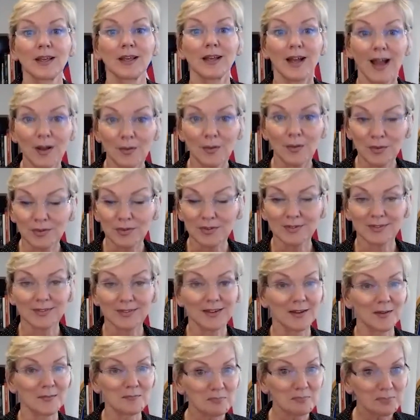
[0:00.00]
I was
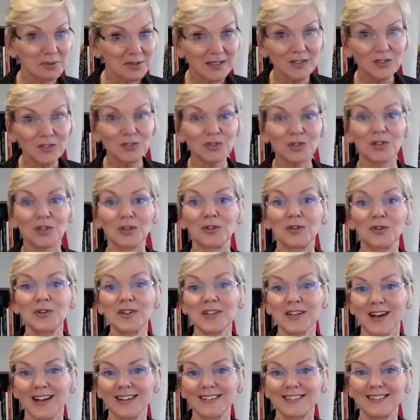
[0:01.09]
pleased to learn
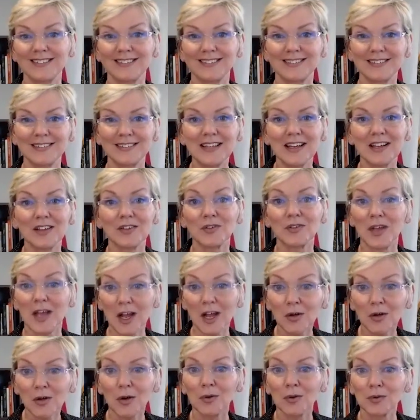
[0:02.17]
that ICC has
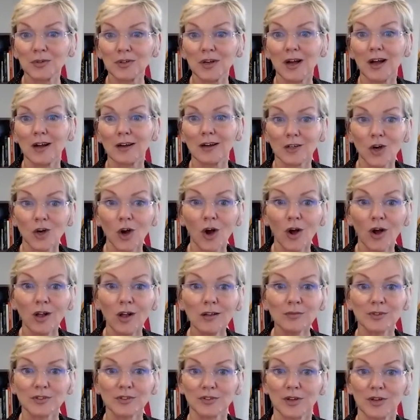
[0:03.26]
echoed our
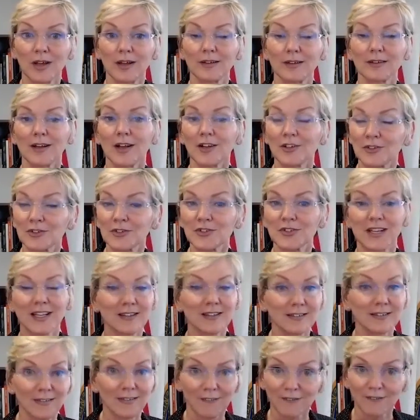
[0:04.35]
call, which I
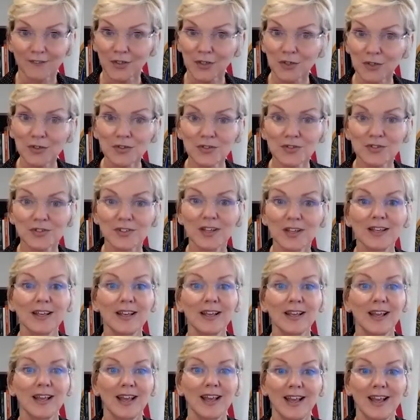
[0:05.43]
understand is a first,
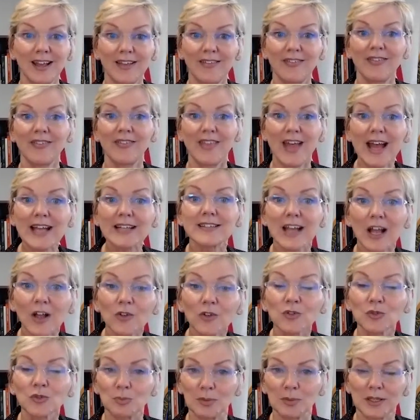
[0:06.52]
and that
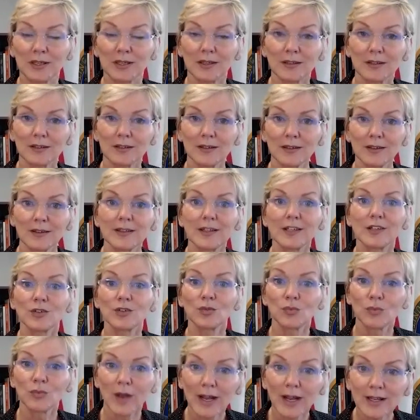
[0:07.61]
tells me that
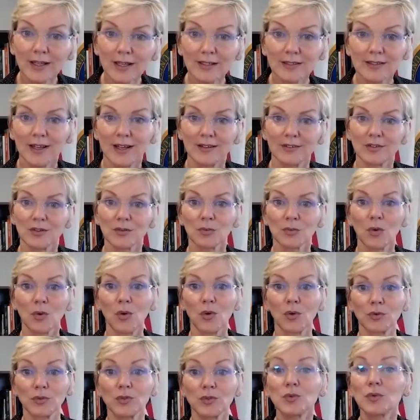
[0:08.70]
you recognize the
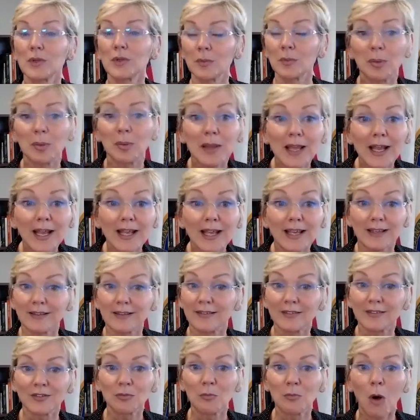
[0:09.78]
role you can play in
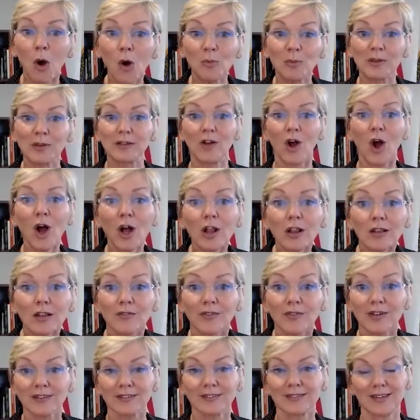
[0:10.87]
this moment. All of
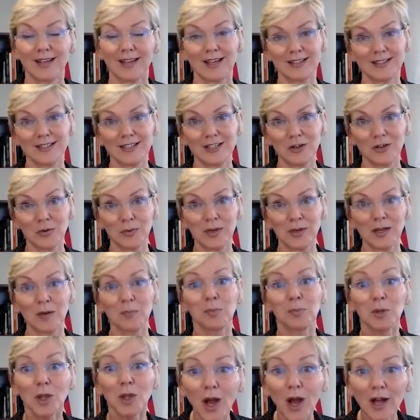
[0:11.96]
us at DOE
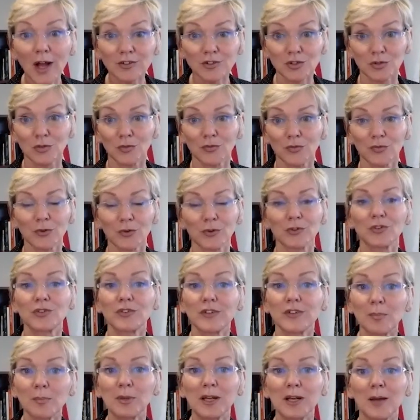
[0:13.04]
applaud you for
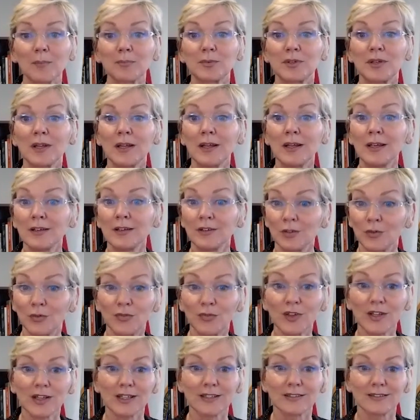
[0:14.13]
stepping up to
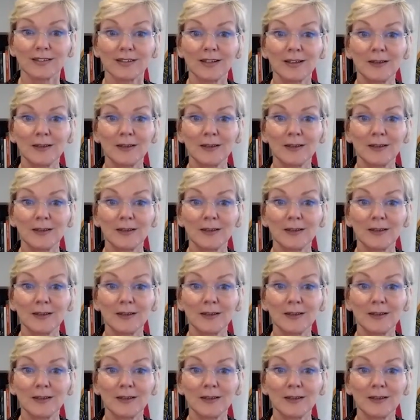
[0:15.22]
fill it.